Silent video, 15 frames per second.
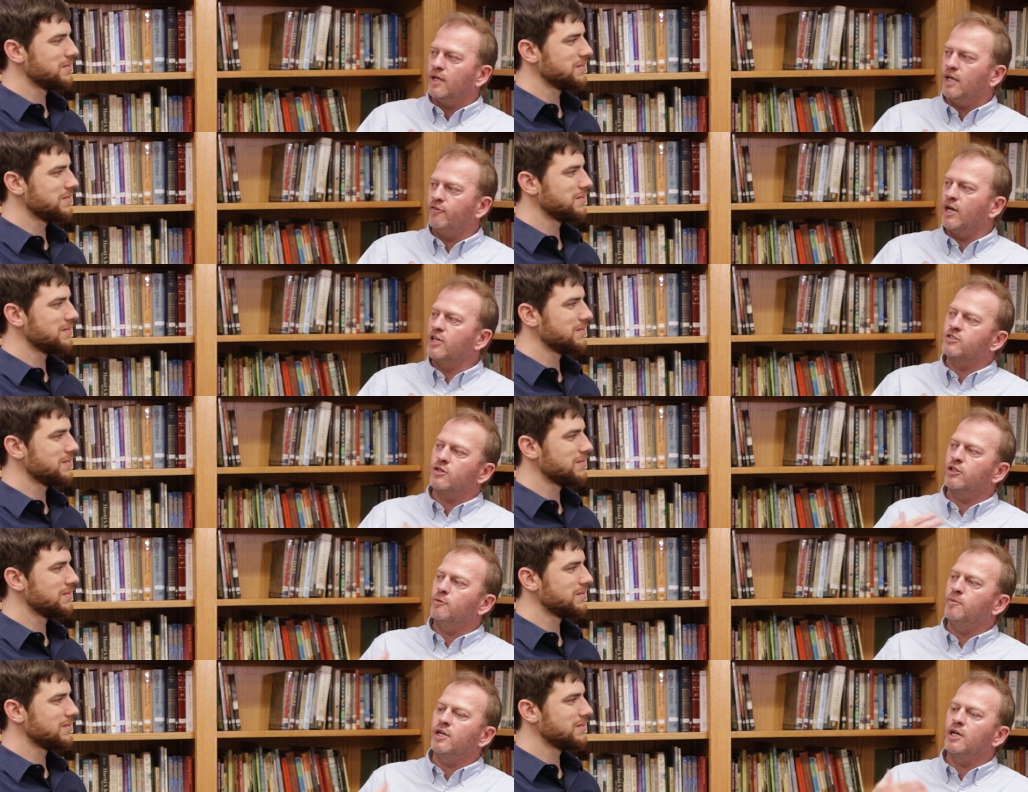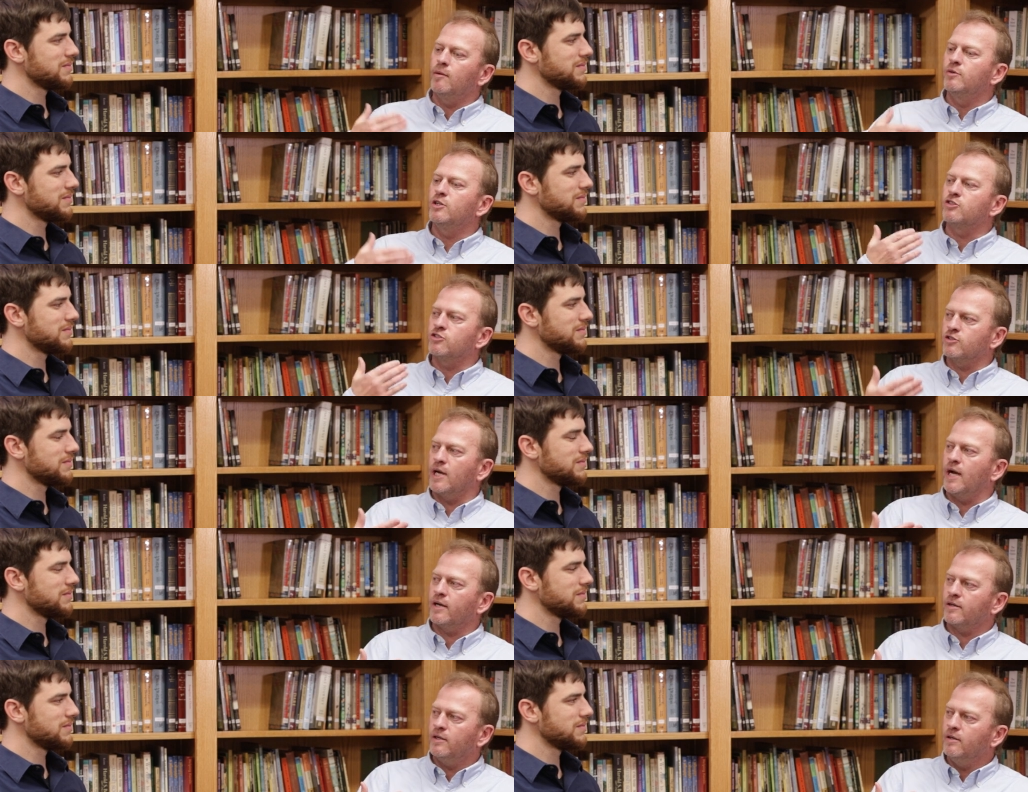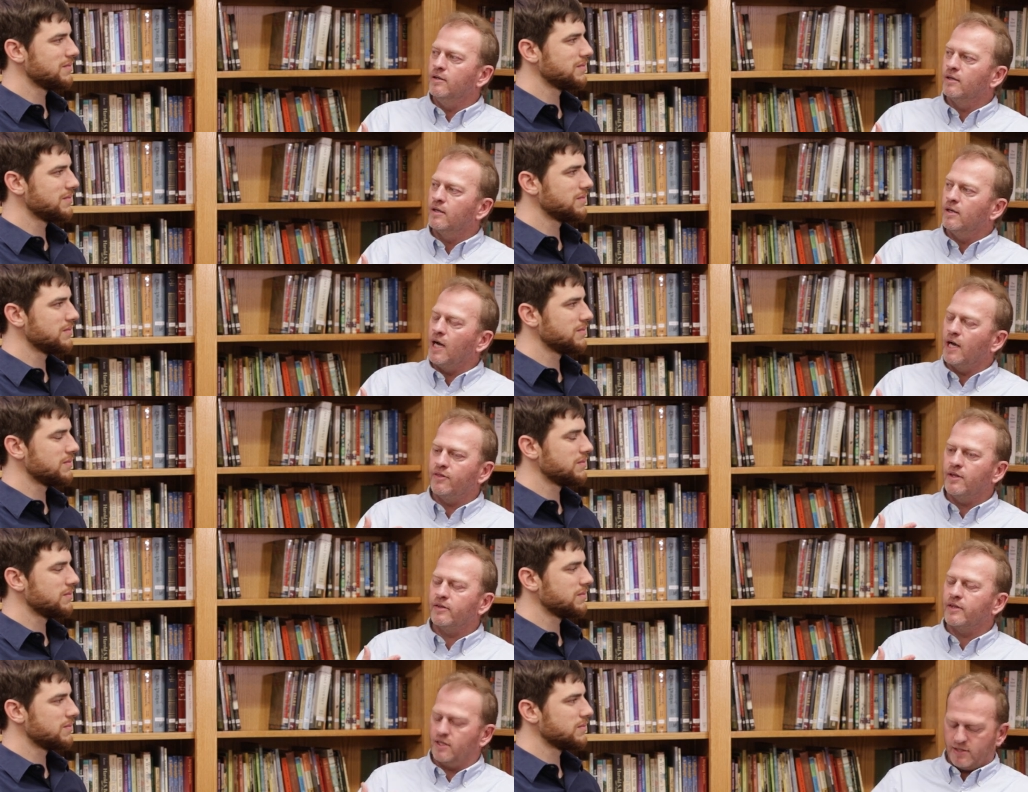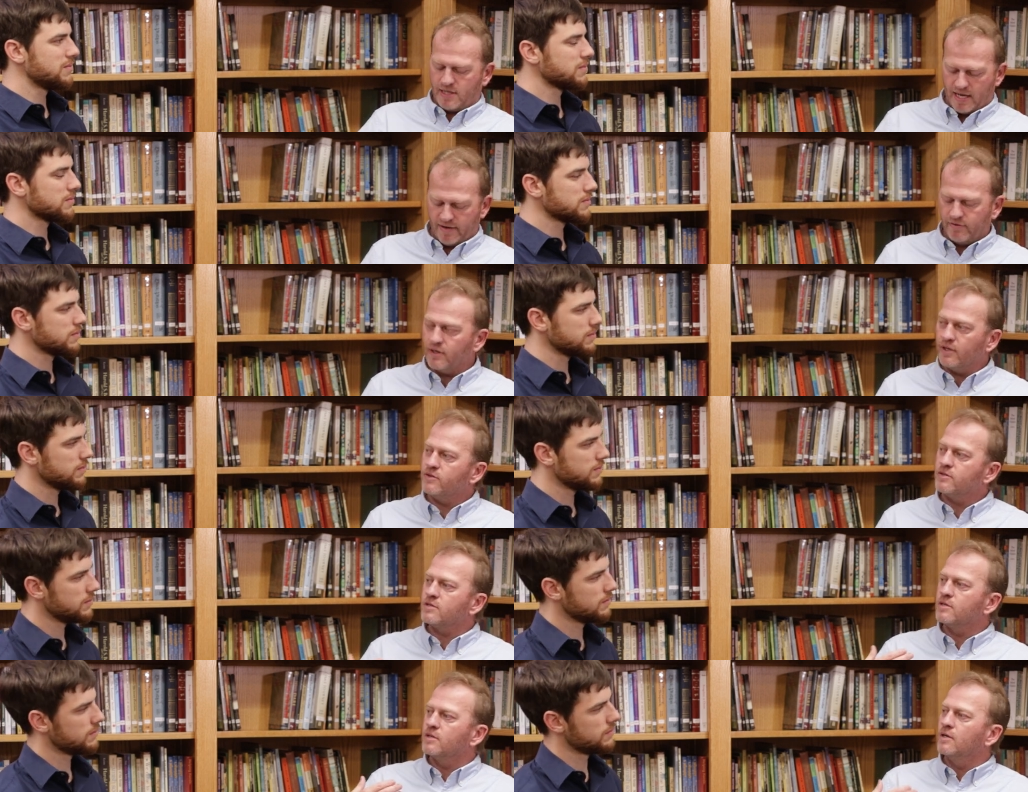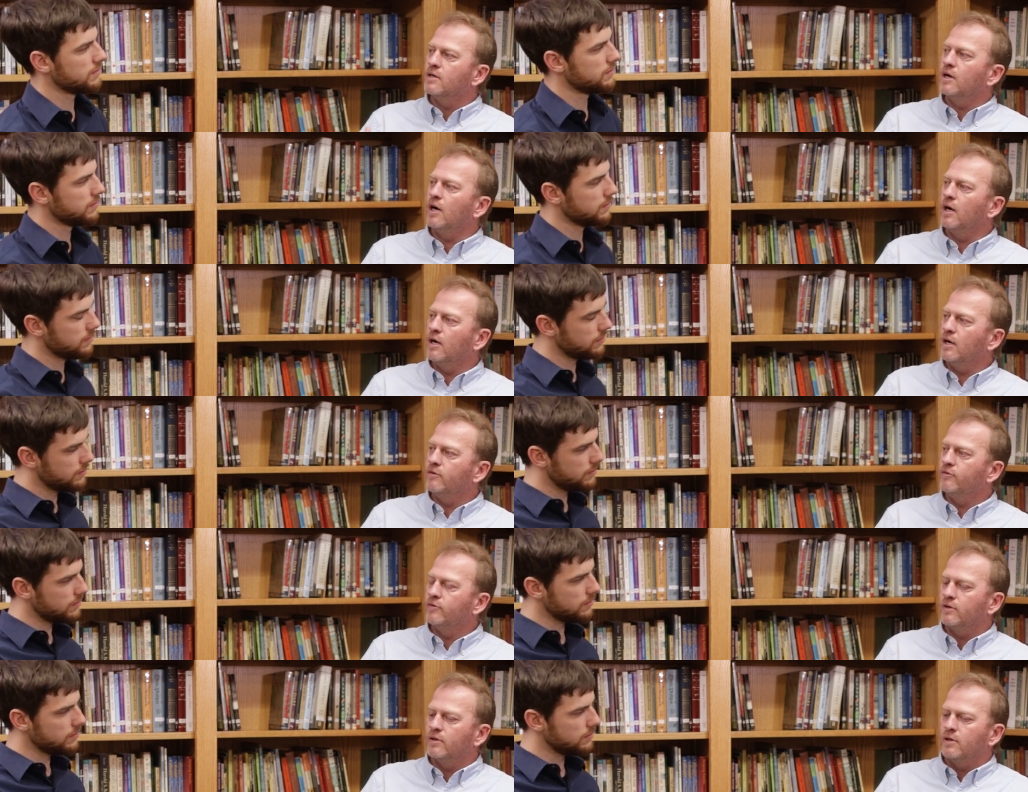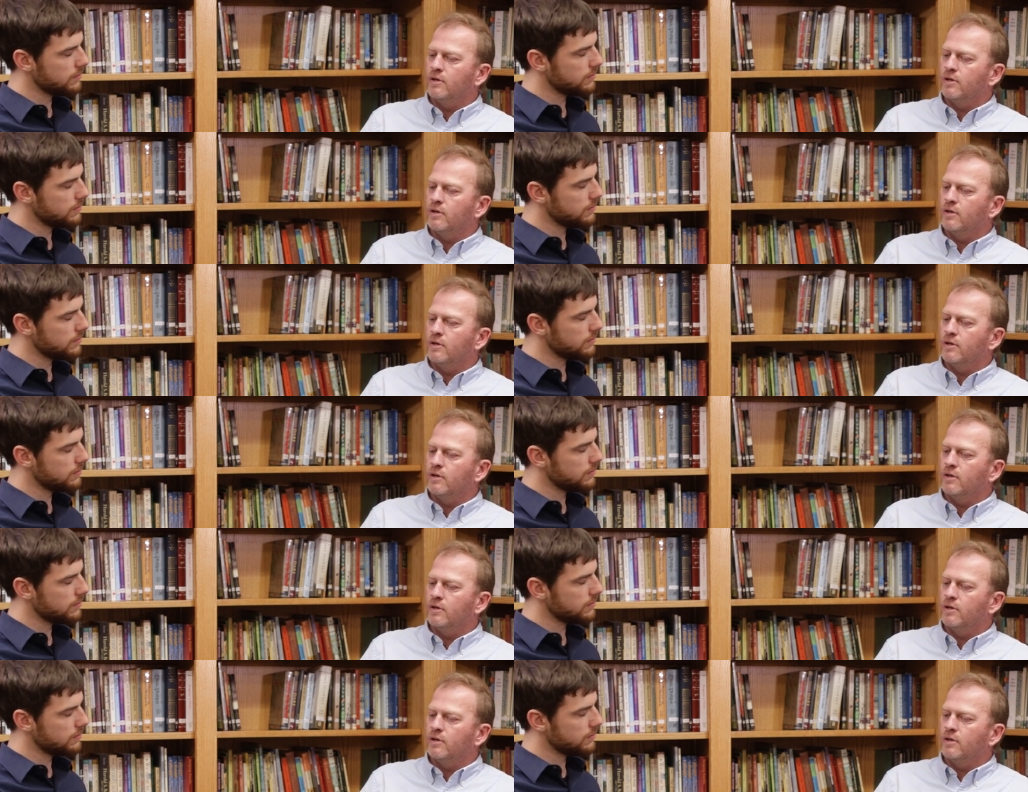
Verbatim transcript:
Speaker 1: If I start to become distracted, I think that's evidence of